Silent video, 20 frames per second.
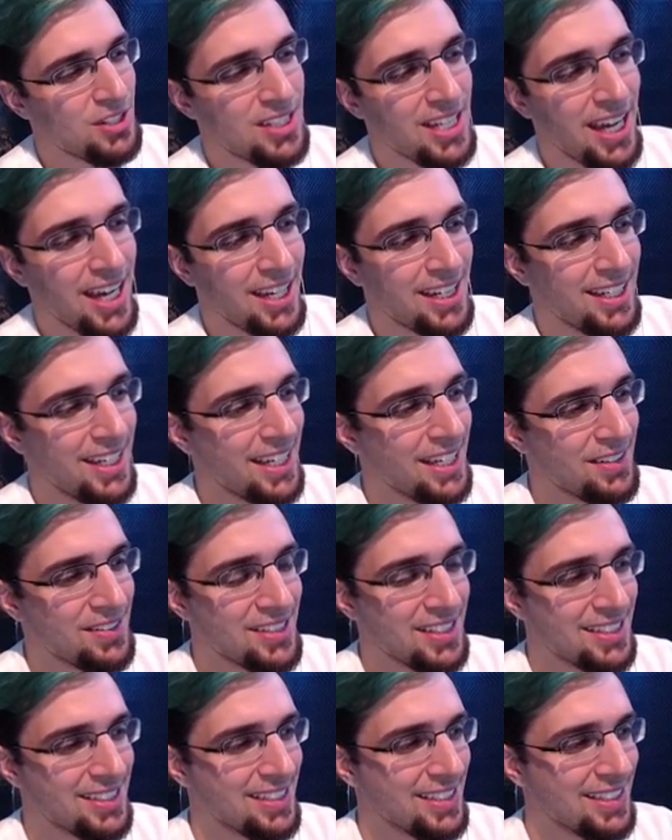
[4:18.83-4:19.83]
attack, negative
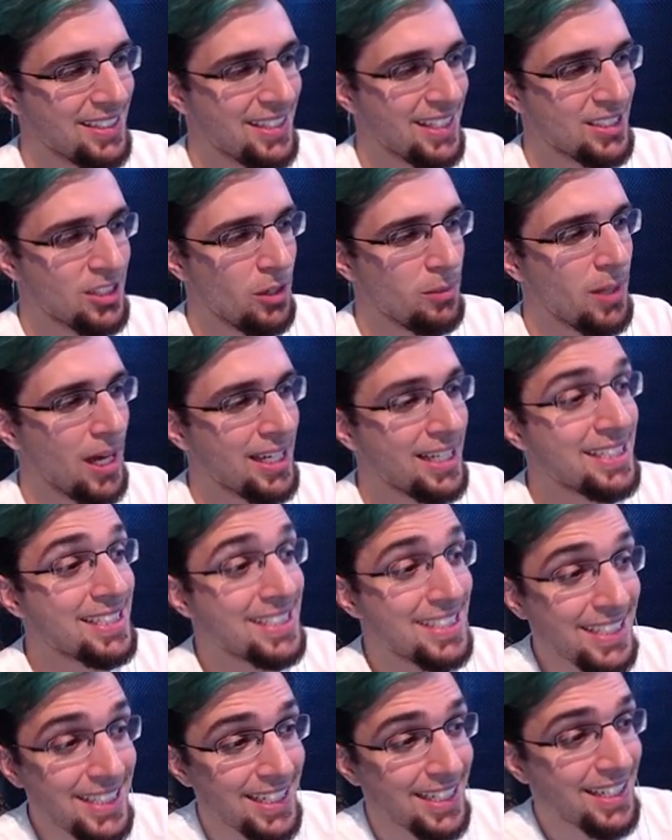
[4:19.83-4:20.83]
60. That's all I can
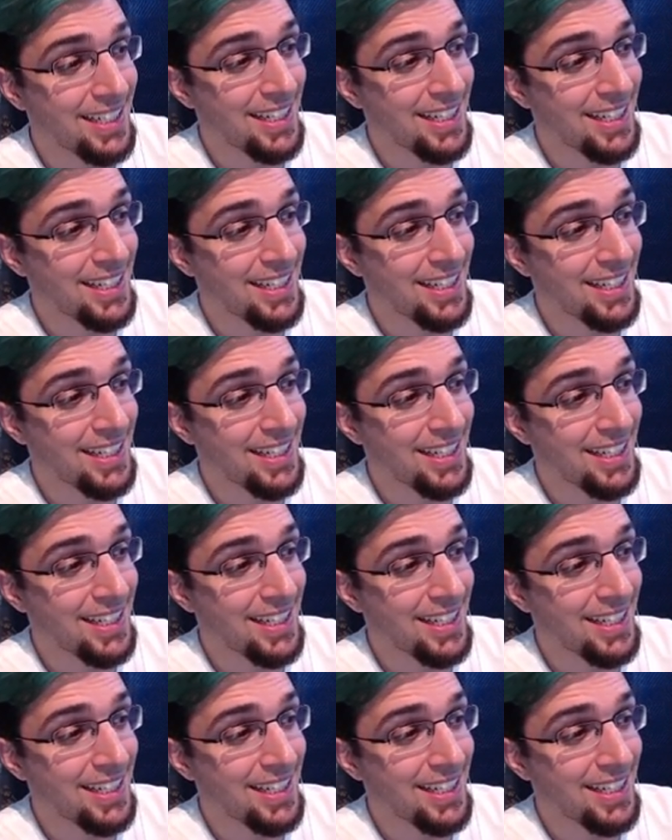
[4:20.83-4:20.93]
see it.